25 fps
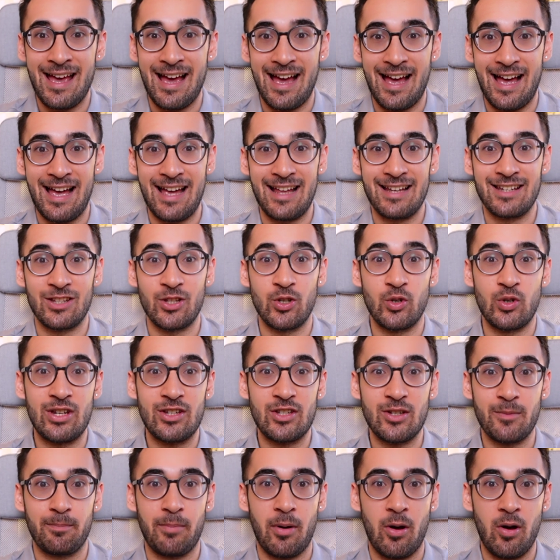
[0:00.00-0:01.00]
and you
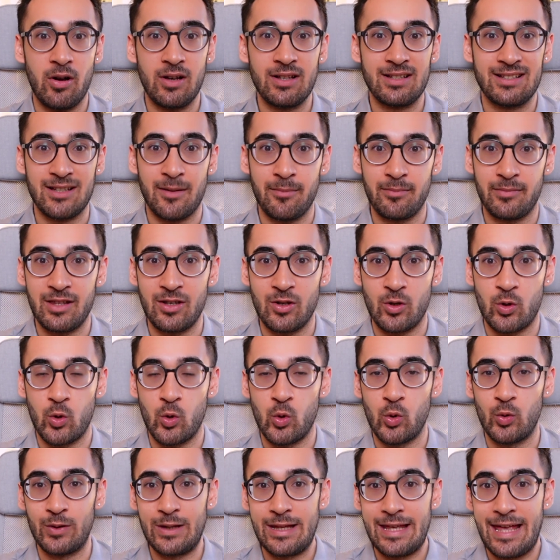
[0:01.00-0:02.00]
need to pass something
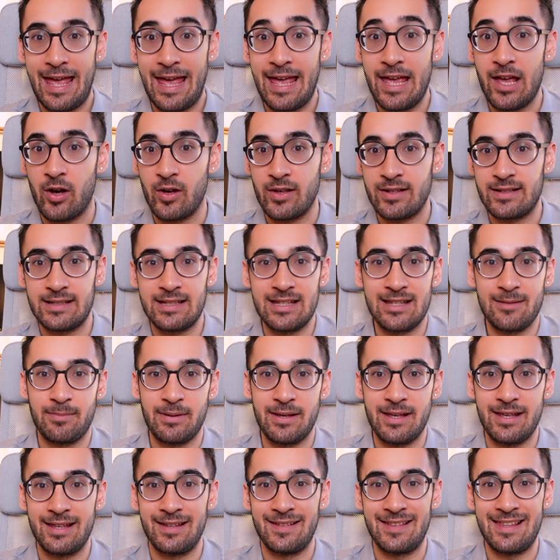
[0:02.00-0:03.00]
called the
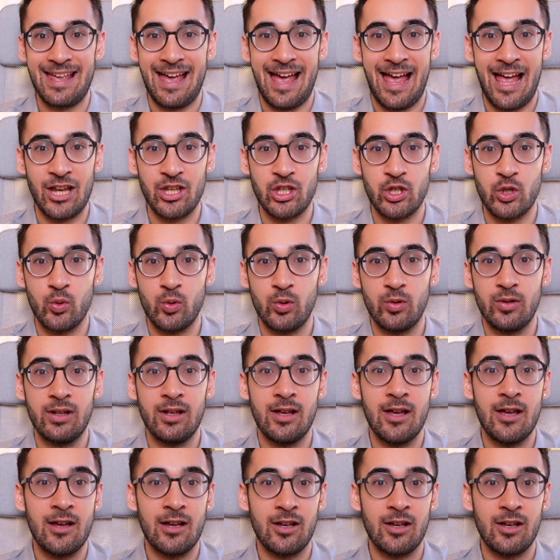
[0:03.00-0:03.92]
ARCP, the Annual